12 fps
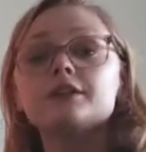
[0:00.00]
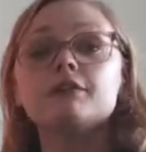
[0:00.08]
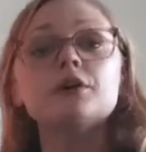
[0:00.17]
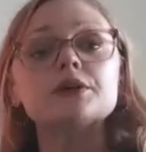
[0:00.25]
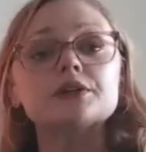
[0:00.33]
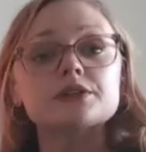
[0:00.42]
to the
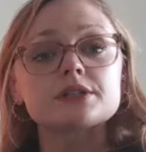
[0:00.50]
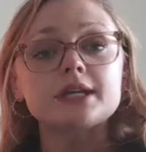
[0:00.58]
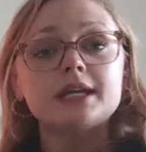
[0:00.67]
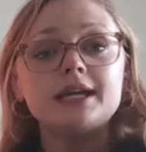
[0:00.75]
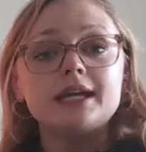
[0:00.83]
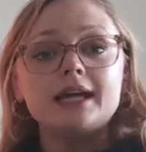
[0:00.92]

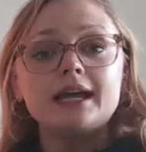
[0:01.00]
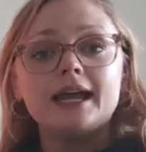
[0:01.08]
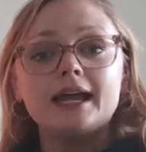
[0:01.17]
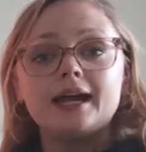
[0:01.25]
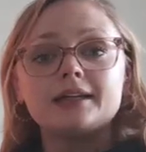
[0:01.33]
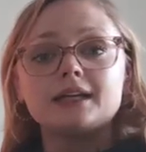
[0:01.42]
voters
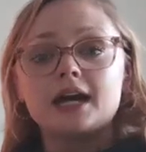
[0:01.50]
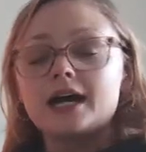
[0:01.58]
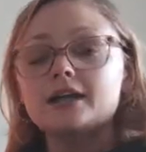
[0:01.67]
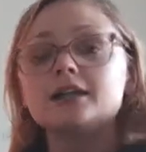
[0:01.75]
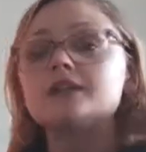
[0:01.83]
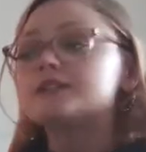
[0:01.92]
and
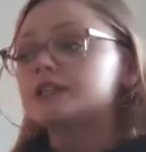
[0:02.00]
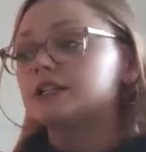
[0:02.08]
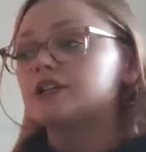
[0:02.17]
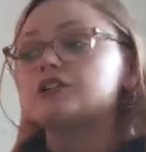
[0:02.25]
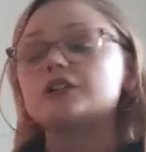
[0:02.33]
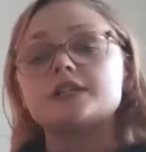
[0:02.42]
got enough
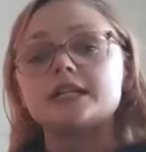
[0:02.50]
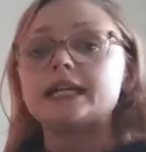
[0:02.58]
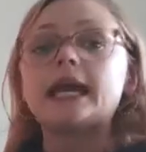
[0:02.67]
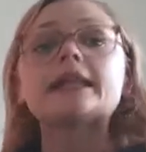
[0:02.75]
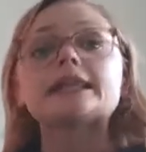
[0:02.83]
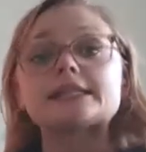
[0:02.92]
signatures to
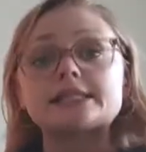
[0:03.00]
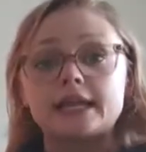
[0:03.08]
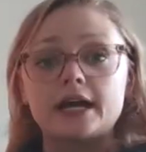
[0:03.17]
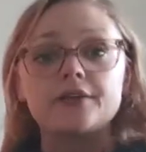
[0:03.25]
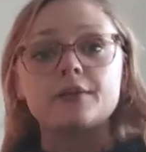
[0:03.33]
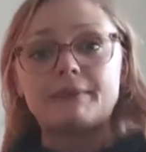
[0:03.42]
get this
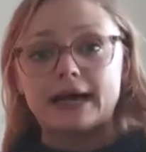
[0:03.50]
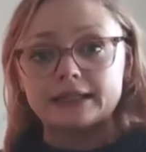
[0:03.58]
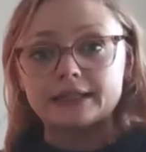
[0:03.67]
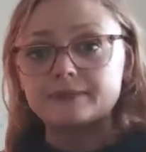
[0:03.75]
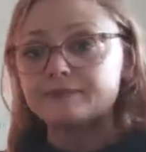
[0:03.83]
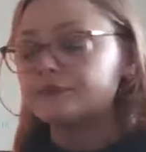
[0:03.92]
thing on the
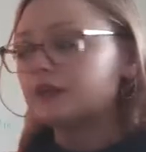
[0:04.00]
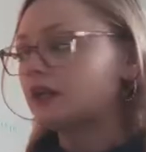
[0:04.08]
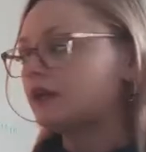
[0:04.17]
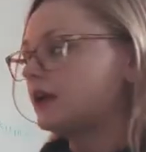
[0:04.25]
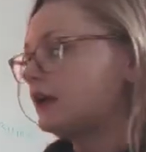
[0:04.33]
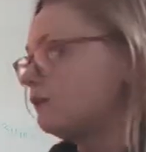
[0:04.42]
ballot.
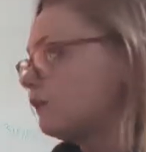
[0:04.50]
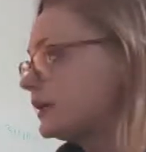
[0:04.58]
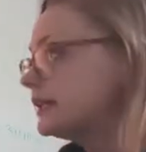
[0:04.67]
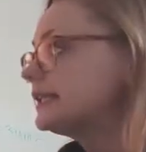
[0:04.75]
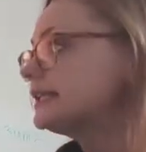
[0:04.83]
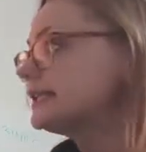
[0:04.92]

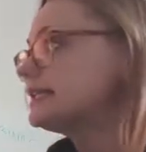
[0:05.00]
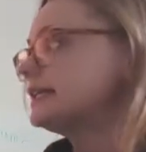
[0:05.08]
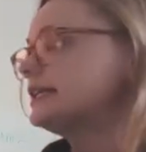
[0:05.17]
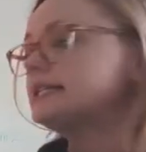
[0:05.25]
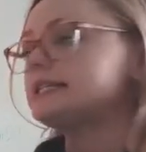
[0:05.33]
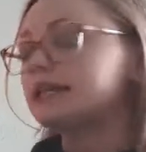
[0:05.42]
One of the things
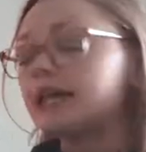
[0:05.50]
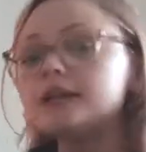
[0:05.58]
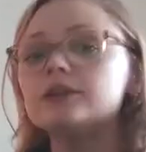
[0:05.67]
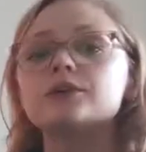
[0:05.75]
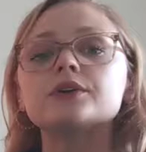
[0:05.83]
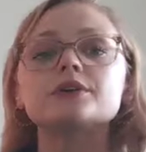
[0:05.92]
that they
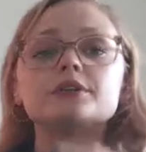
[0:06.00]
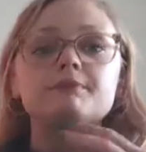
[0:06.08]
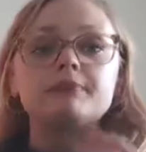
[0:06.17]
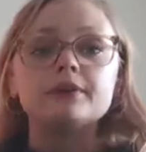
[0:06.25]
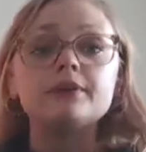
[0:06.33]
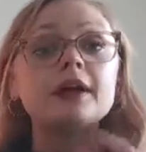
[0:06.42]
did in order
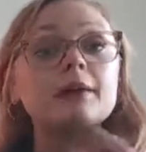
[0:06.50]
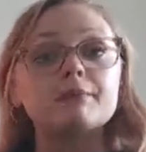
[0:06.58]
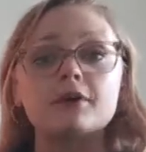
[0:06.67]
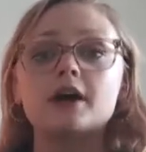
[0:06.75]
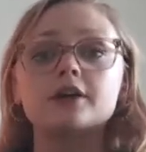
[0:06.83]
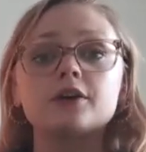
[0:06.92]
to build
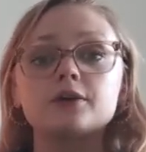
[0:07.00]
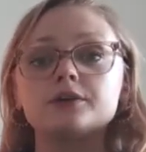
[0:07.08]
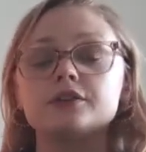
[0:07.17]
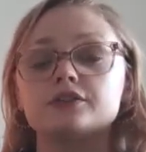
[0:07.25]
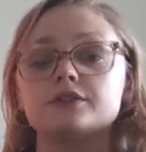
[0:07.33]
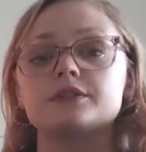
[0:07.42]
that broad
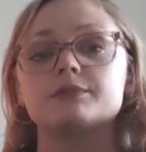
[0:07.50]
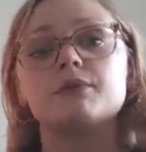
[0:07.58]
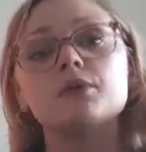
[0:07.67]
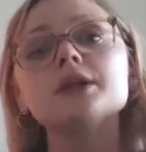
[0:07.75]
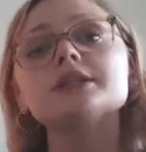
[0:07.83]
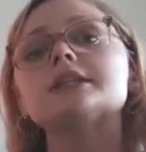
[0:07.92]
coalition of
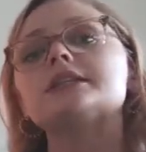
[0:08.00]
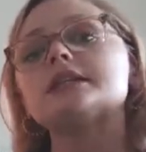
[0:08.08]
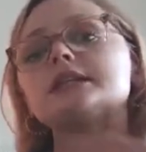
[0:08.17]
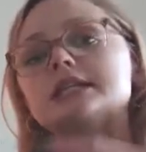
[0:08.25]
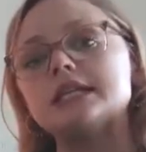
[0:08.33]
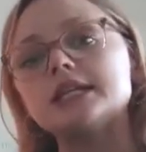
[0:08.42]
support that they